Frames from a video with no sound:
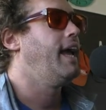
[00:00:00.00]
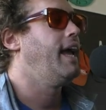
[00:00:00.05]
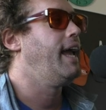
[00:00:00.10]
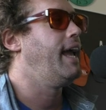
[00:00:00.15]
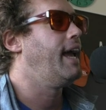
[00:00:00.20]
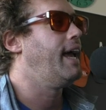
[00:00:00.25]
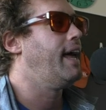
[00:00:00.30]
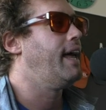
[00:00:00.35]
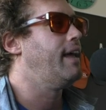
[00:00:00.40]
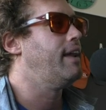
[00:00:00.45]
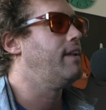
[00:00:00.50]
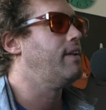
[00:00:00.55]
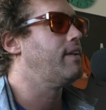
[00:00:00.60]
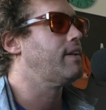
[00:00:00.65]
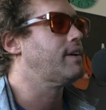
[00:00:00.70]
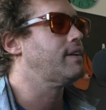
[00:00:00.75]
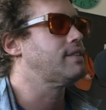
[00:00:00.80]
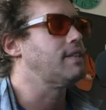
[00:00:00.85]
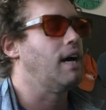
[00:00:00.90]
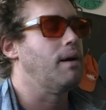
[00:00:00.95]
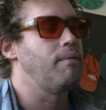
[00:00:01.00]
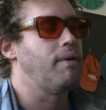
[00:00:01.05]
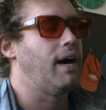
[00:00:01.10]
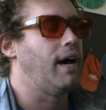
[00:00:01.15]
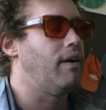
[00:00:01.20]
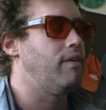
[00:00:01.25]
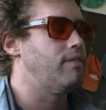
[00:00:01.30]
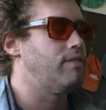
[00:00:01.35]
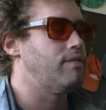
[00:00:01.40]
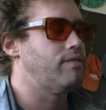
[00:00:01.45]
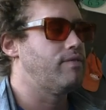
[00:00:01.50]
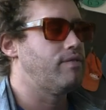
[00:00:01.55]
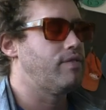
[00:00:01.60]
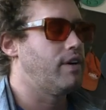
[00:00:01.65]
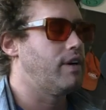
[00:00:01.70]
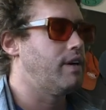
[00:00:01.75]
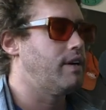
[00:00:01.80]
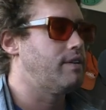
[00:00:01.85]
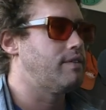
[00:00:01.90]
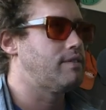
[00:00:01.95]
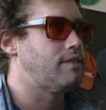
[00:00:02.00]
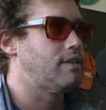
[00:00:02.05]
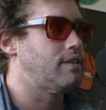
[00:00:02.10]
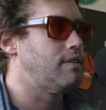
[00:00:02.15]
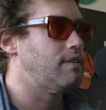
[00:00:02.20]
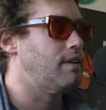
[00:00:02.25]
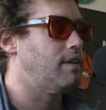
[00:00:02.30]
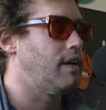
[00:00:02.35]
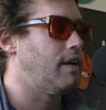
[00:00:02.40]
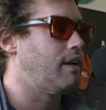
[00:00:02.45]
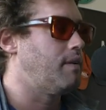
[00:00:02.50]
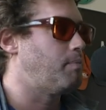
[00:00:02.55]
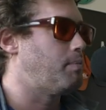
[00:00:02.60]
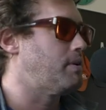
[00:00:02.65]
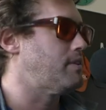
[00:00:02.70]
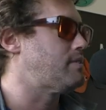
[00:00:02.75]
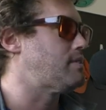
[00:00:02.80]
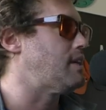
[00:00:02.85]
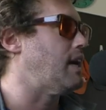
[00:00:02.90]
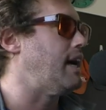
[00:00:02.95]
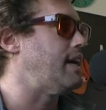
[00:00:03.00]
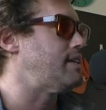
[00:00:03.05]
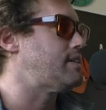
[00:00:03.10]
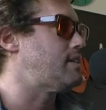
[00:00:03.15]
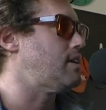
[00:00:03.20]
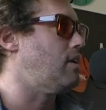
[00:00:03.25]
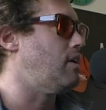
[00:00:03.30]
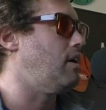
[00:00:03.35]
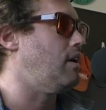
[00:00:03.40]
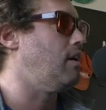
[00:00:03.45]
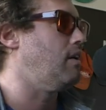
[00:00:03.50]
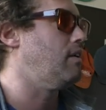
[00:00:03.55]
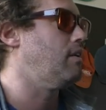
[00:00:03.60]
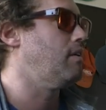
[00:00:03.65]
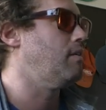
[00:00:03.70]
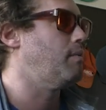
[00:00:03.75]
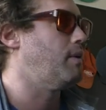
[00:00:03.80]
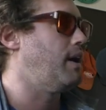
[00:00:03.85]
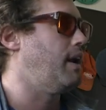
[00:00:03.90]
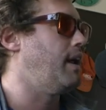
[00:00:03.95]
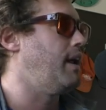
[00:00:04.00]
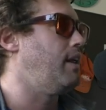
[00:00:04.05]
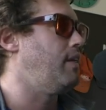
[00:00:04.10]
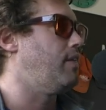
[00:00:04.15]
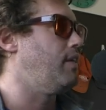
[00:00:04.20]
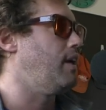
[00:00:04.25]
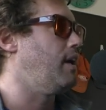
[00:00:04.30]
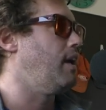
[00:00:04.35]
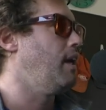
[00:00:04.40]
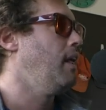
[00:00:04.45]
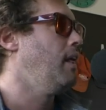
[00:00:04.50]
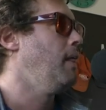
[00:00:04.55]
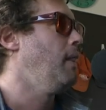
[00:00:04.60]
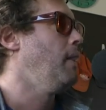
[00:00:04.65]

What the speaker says: And because I'm not very like precise at all about anything,